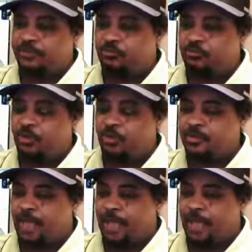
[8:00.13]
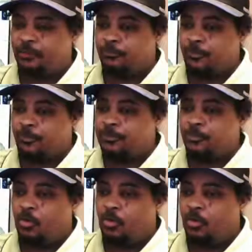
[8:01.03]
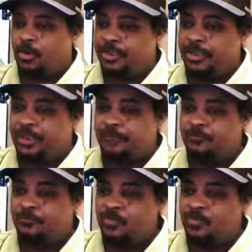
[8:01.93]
your trucks idle? First of all, again,